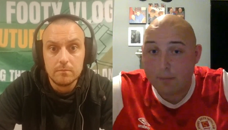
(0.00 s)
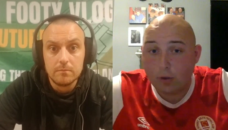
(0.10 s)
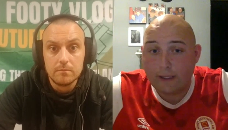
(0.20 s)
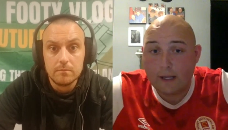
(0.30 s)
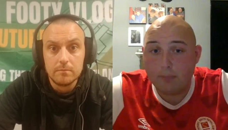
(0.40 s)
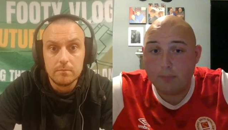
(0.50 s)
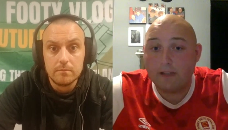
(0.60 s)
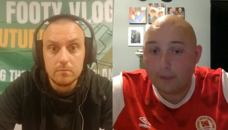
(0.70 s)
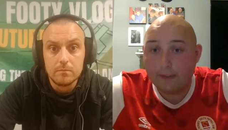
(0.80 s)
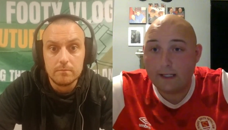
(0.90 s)
Speaker 1: It's people like
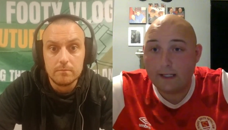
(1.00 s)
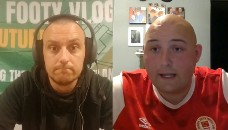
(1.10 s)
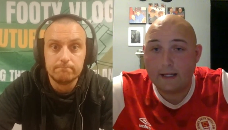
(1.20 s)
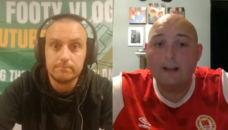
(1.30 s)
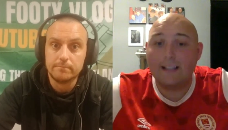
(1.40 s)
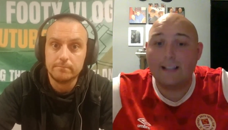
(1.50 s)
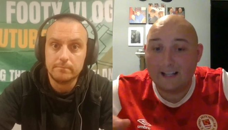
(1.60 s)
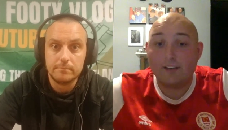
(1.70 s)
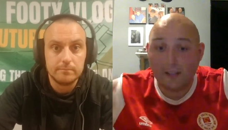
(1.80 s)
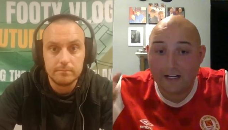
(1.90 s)
him that's in the league
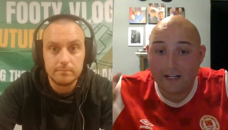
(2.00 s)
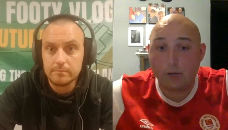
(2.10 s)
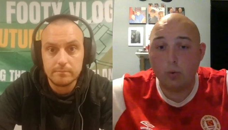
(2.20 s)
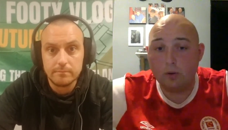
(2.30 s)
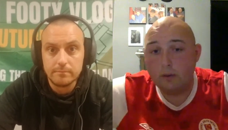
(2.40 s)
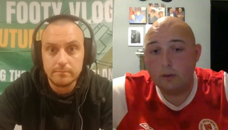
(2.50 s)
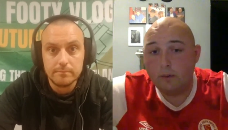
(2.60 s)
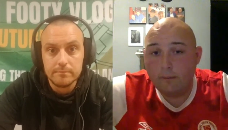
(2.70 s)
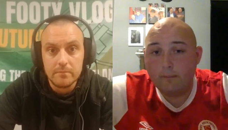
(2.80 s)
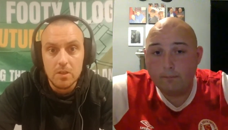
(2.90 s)
that needs to get out
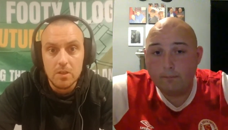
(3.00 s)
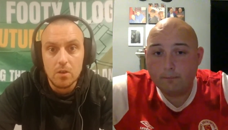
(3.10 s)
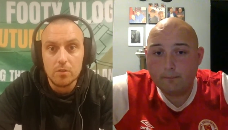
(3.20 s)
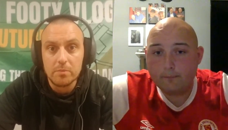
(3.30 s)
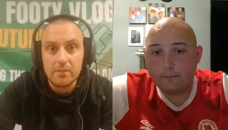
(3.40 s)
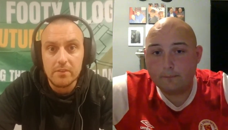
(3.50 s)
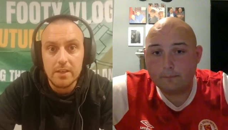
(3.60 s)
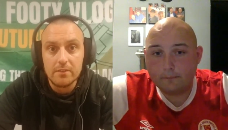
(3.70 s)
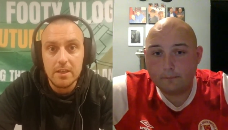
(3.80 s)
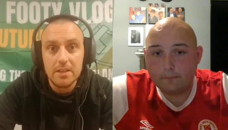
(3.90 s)

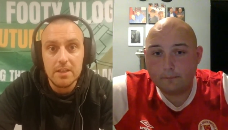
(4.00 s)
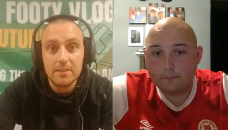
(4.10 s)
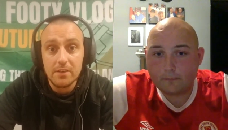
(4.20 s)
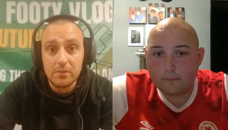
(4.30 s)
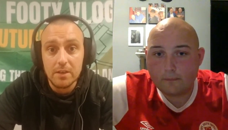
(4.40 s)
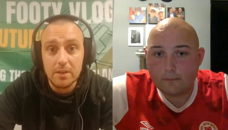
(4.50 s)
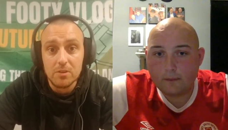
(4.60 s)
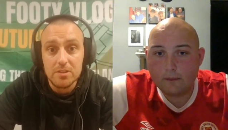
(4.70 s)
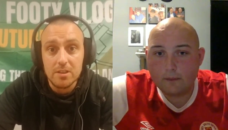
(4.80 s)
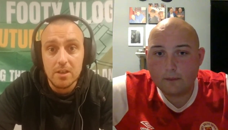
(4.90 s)
Speaker 2: 100%. Keen, thanks
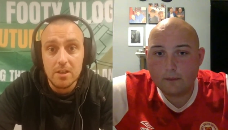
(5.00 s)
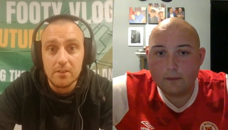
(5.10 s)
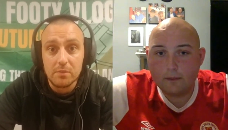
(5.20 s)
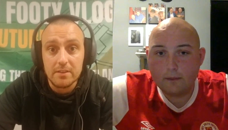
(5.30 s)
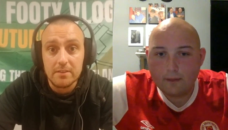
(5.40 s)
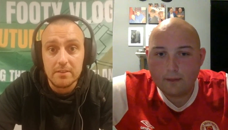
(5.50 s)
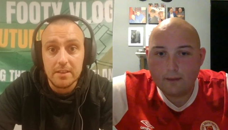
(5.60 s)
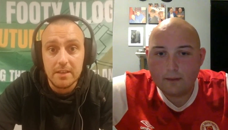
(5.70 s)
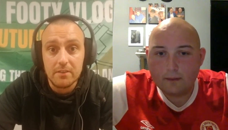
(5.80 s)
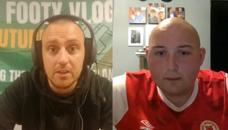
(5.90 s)
very much. And guys, what do you
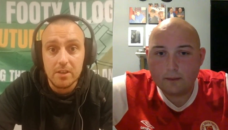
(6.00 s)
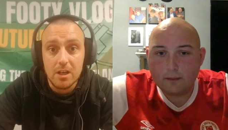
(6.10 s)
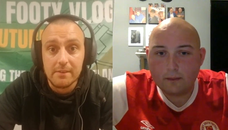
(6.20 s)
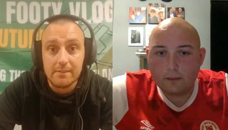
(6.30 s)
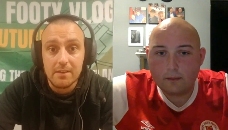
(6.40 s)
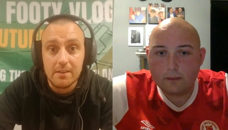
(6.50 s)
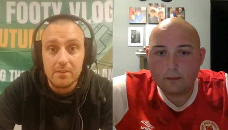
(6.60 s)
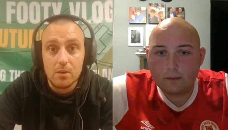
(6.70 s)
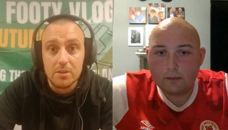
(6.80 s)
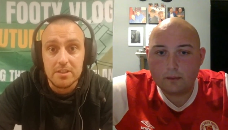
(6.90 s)
think down in the comments? Let
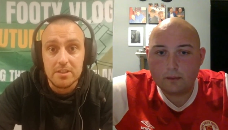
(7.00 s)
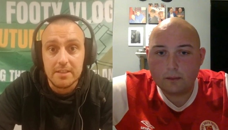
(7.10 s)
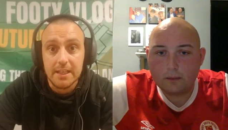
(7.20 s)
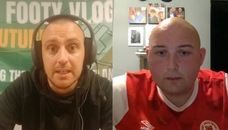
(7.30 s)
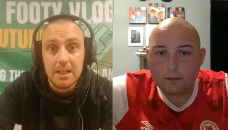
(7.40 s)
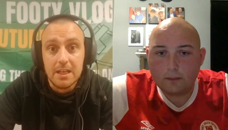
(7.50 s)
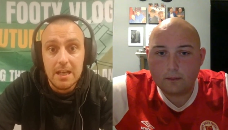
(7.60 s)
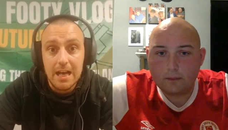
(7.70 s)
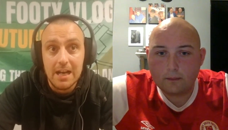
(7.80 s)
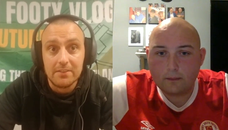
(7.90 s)
us know what you think.
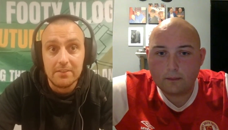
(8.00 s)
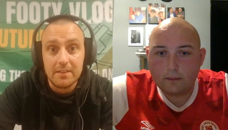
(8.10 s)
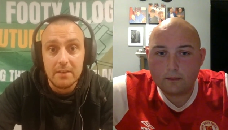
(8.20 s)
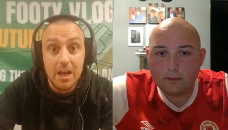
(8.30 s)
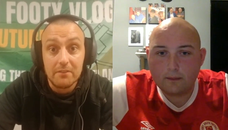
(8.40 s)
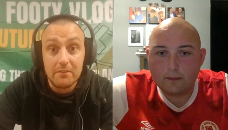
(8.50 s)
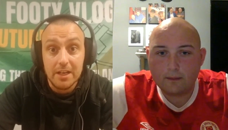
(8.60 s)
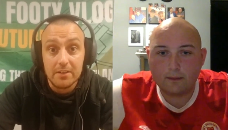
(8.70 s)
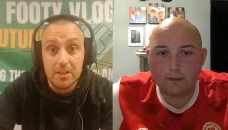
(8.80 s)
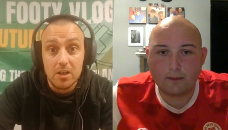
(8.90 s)
And uh, if you
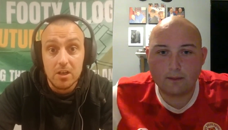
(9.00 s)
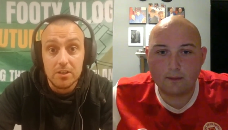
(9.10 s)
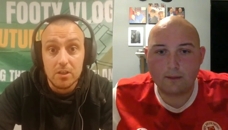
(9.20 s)
haven't heard the